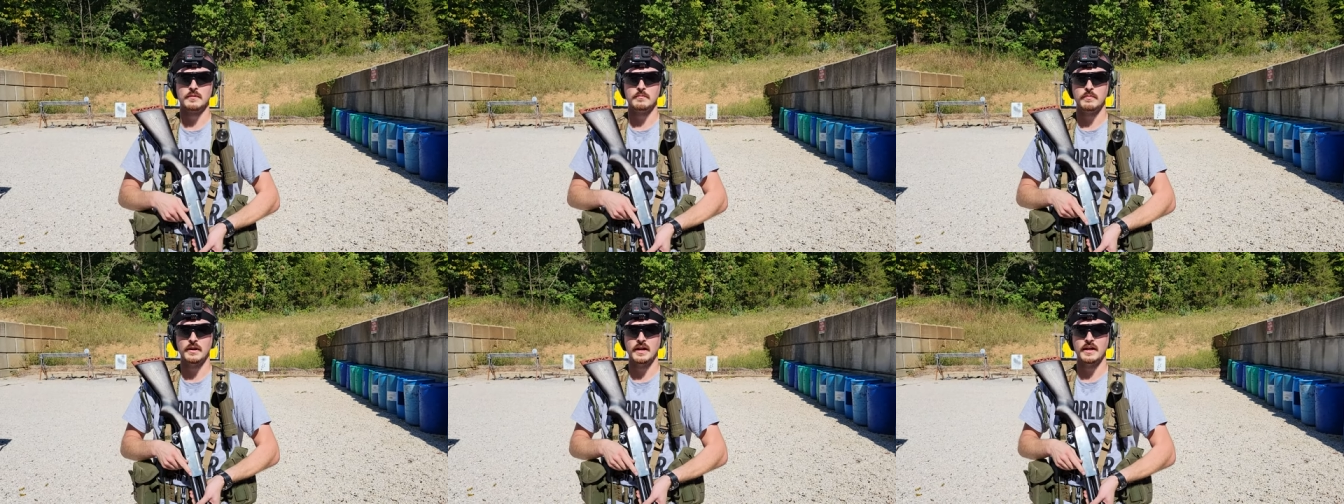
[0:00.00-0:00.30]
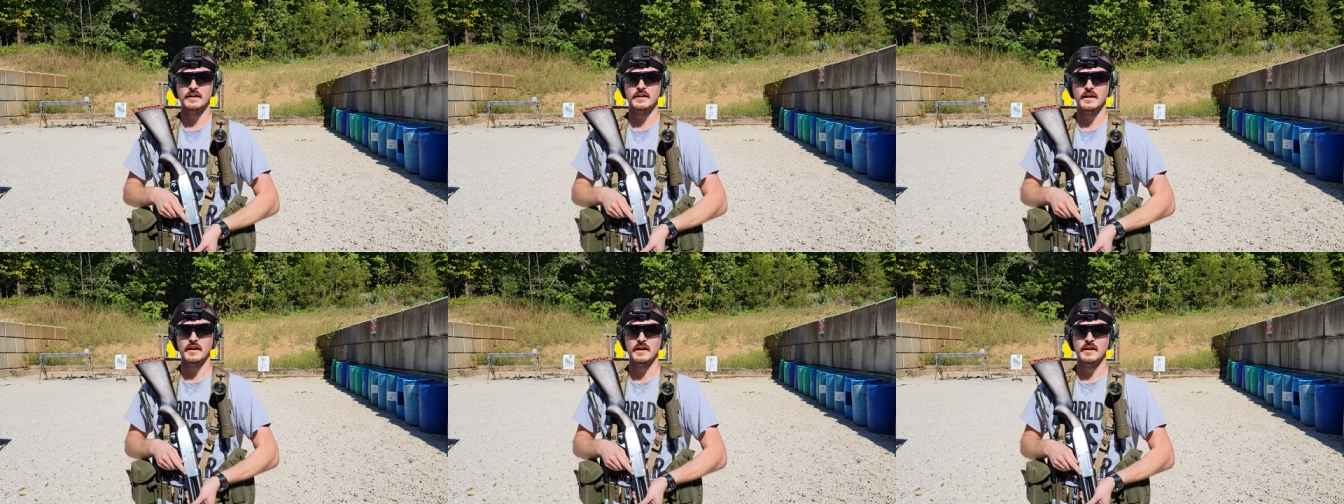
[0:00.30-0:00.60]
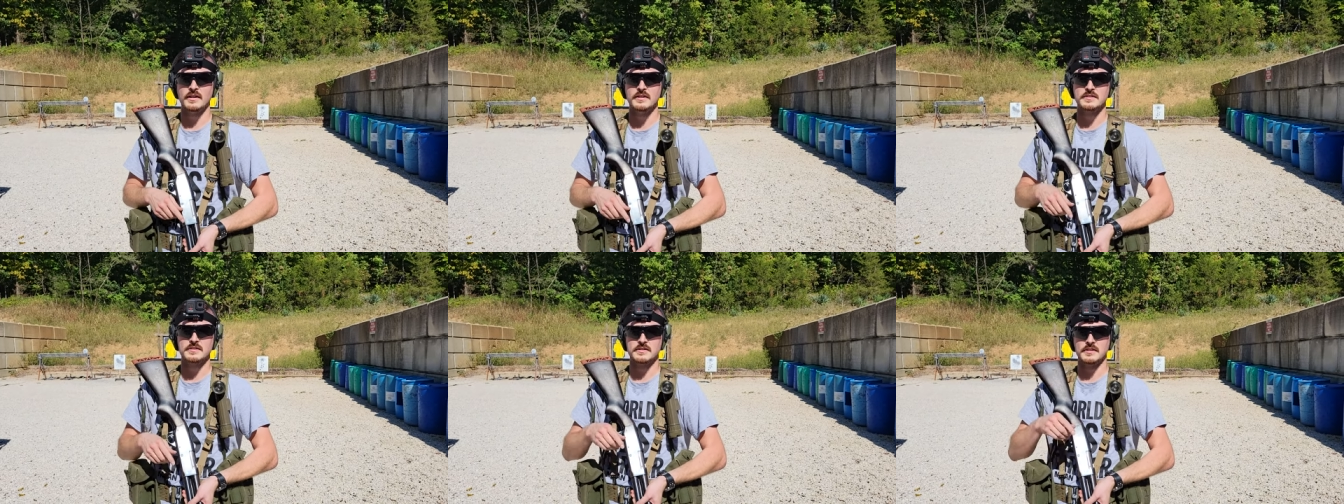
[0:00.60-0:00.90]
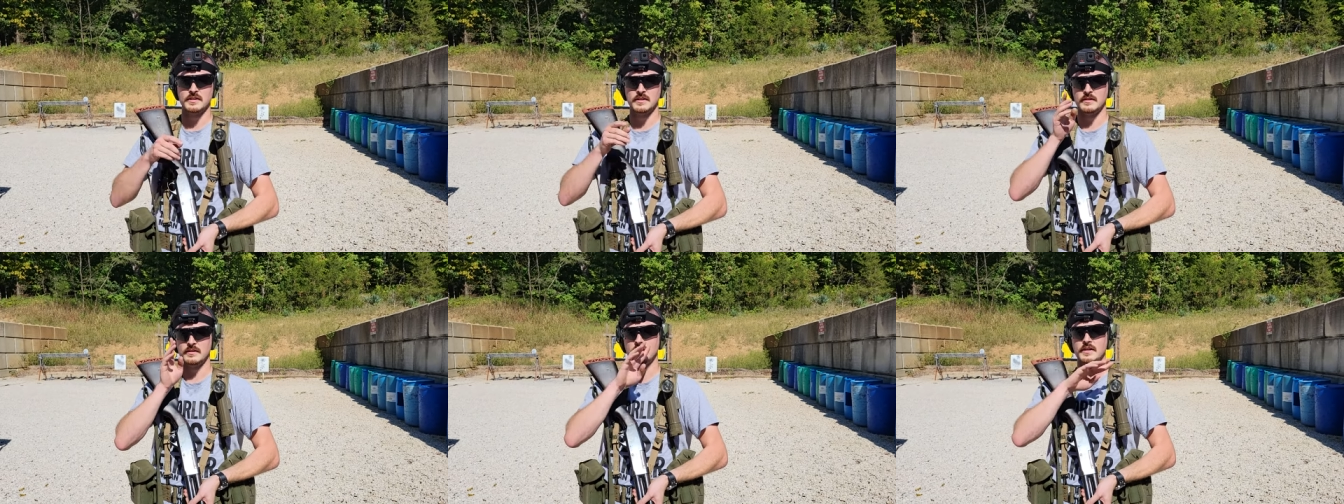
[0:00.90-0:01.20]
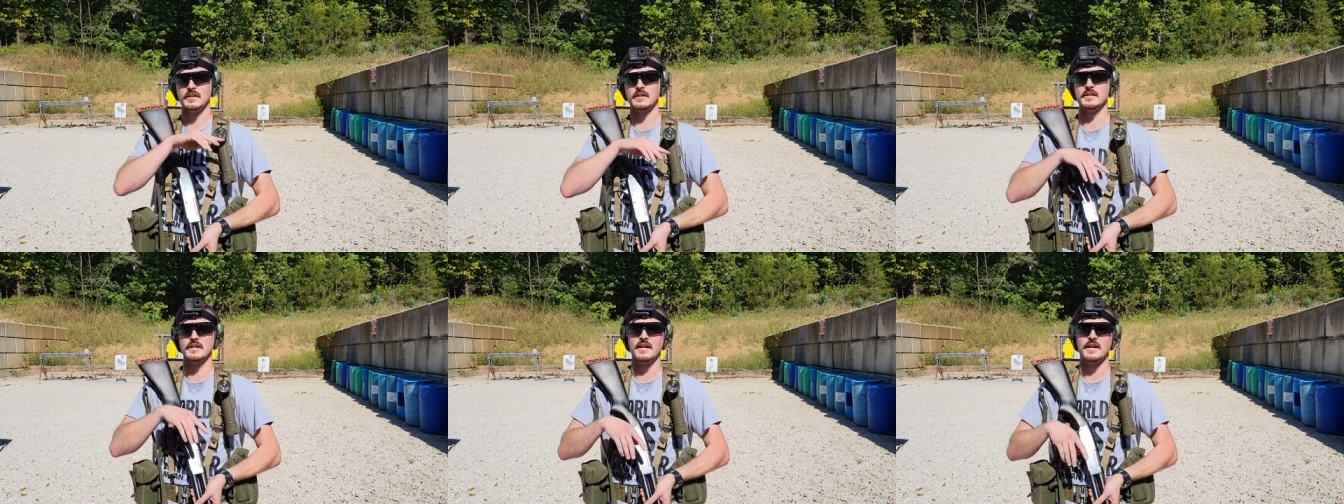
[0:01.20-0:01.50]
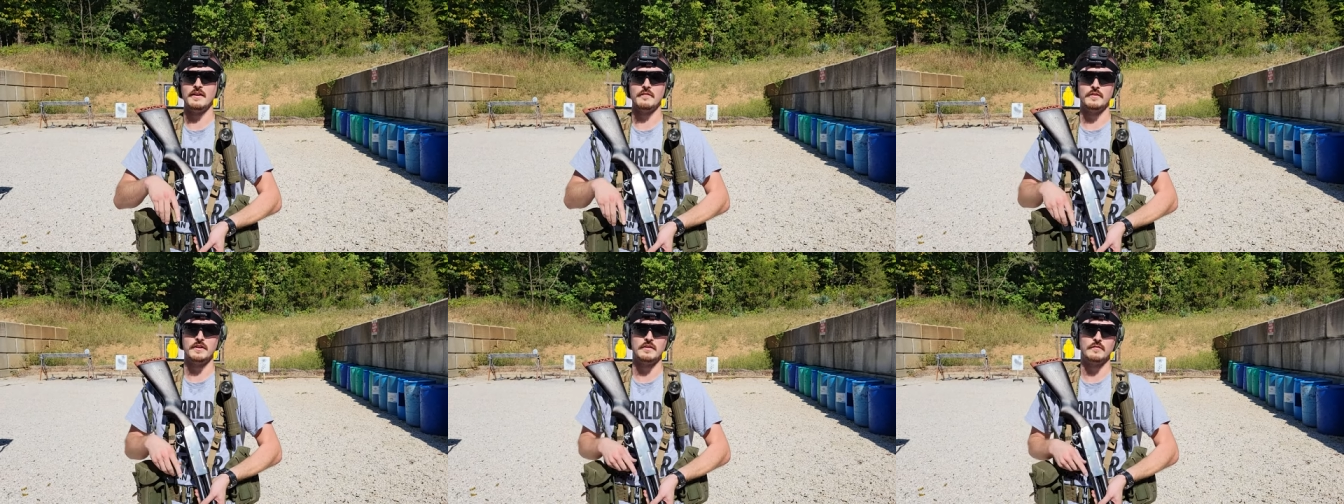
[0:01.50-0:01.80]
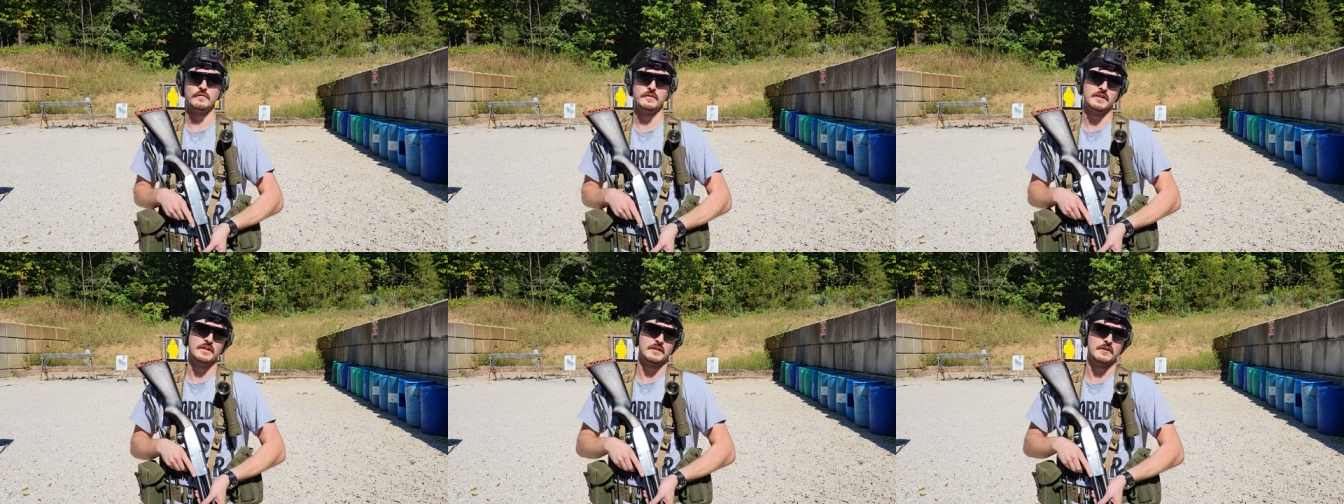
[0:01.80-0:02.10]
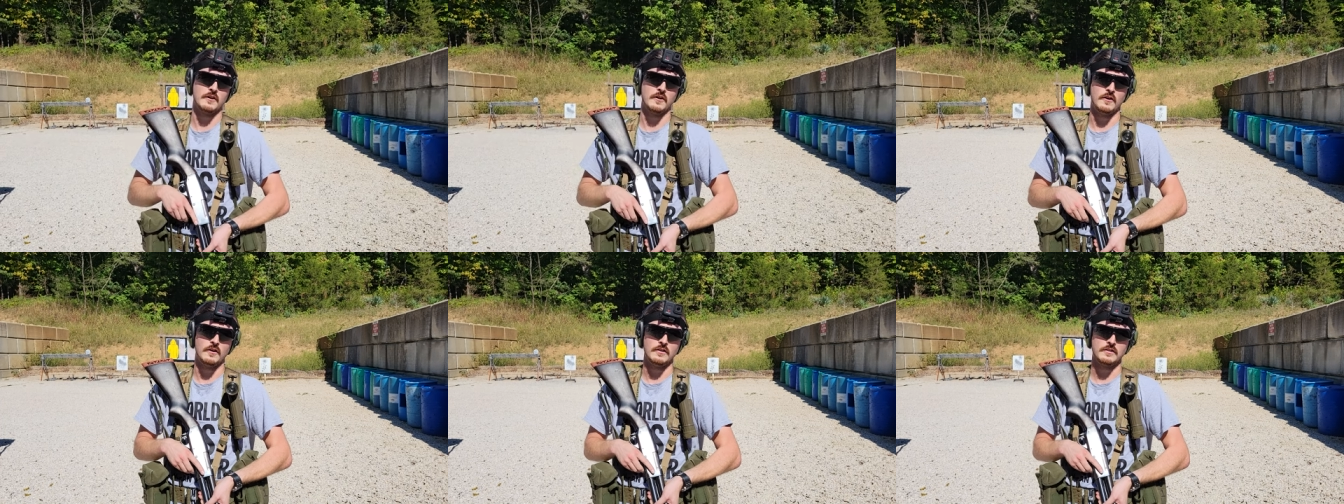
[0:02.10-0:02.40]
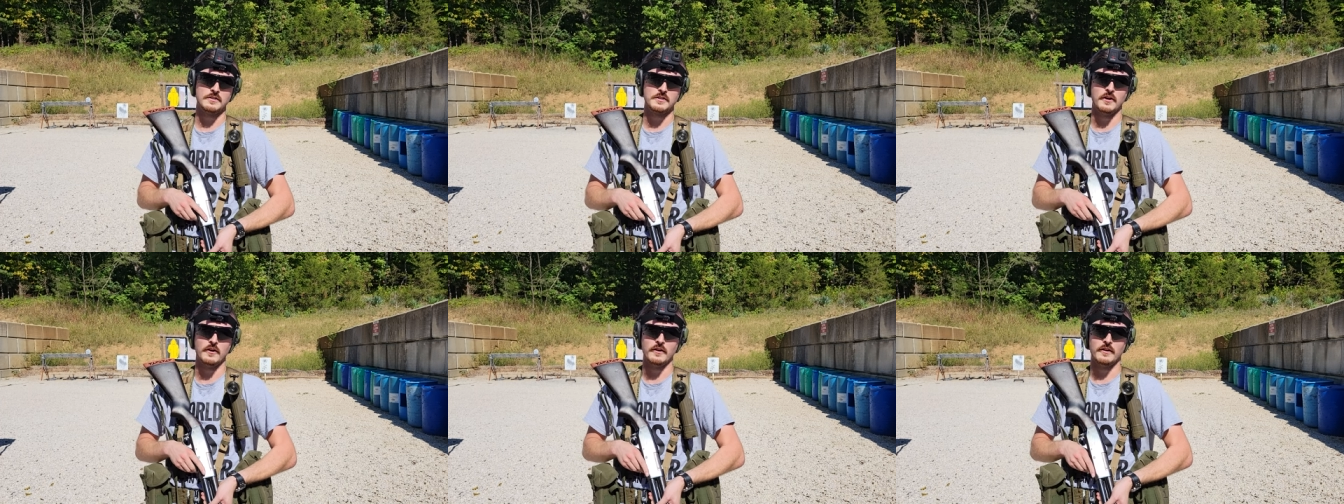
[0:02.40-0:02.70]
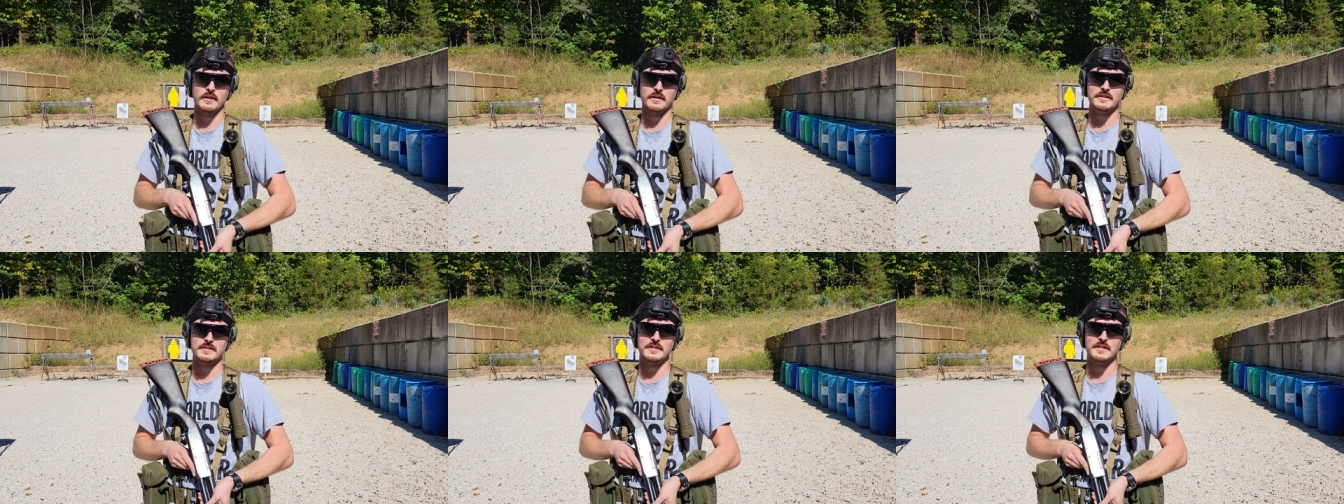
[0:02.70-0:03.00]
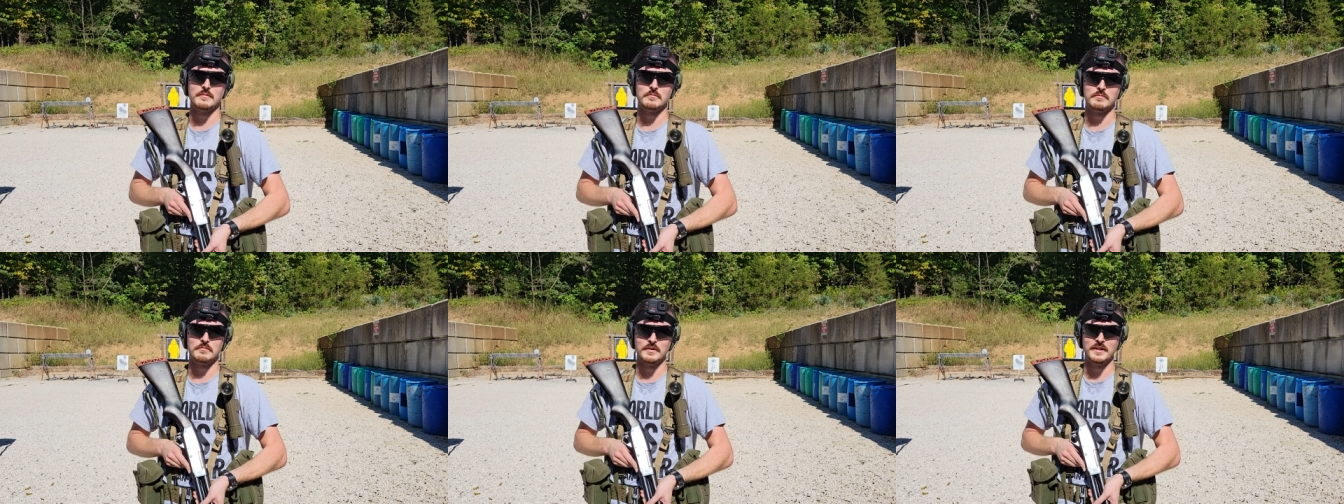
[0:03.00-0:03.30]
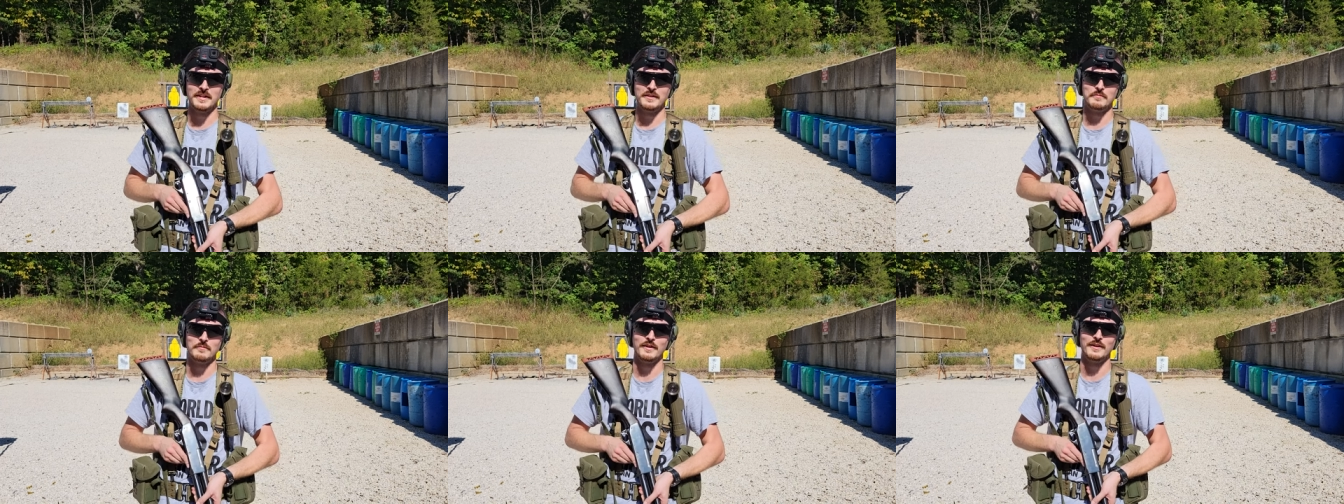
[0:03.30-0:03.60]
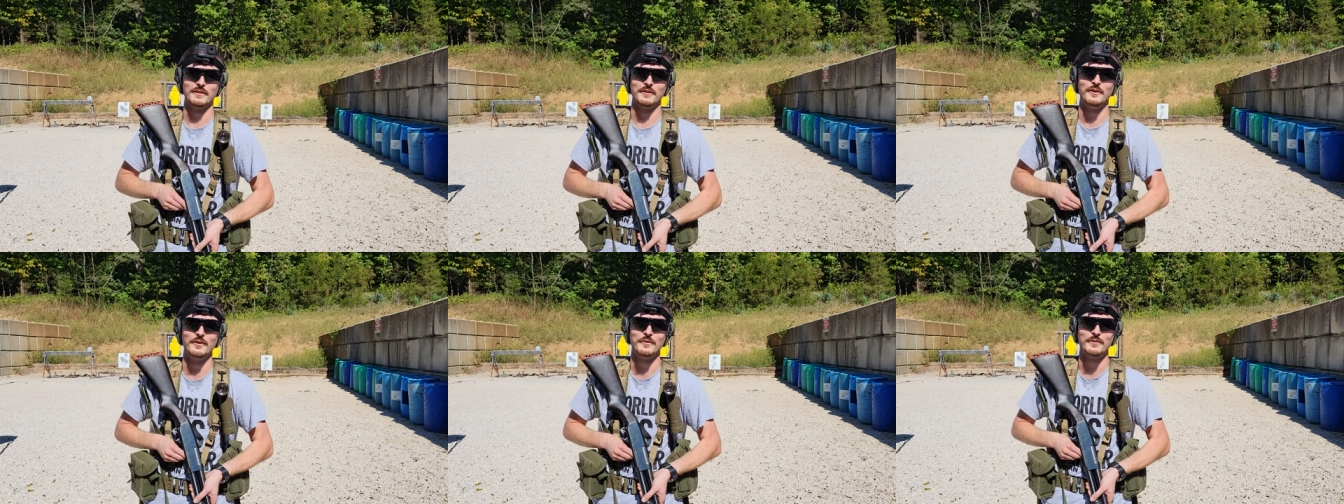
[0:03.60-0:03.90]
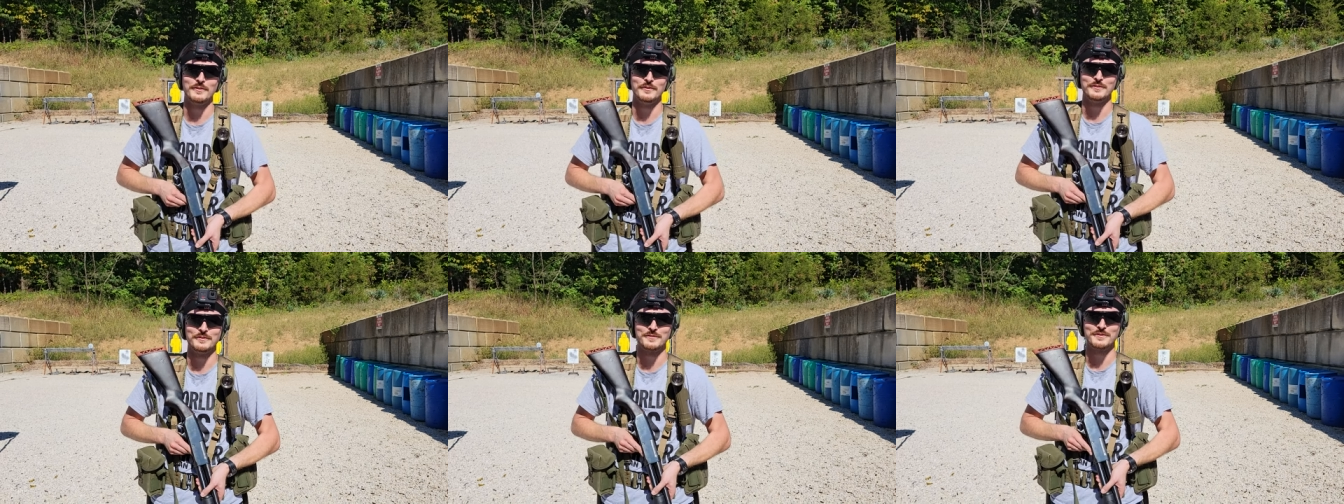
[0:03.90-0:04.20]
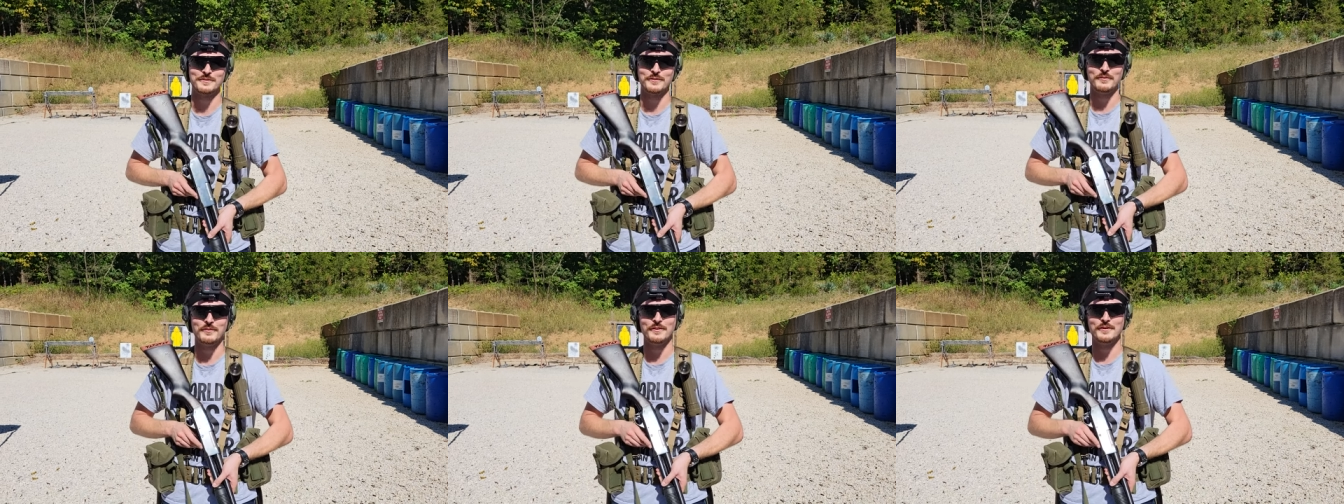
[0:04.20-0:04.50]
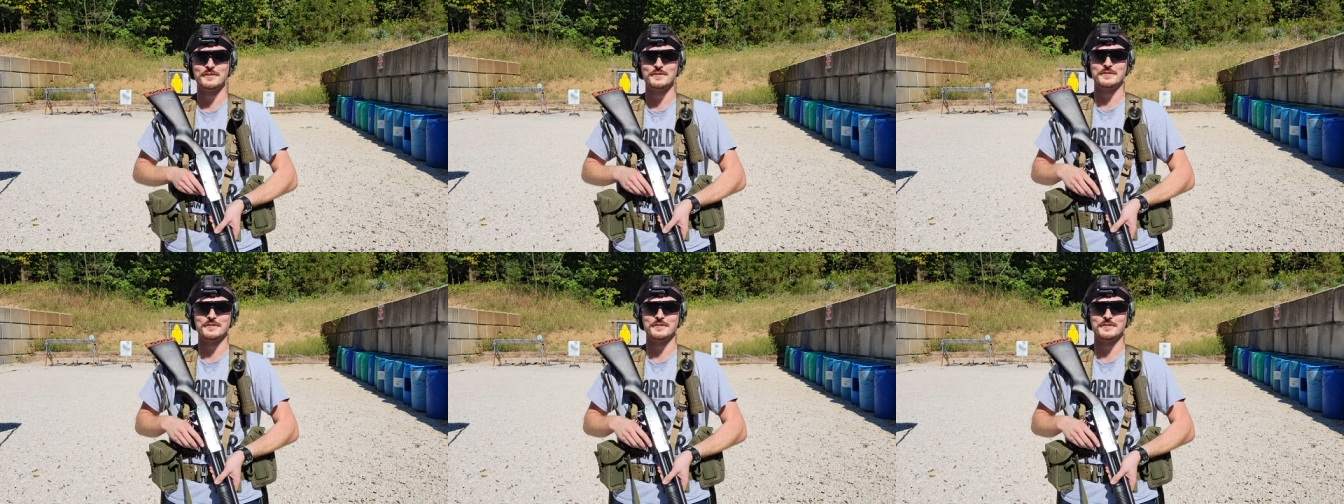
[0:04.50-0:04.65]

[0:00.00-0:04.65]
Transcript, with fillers: bad guys that they didn't have any Viet Cong targets at my local store.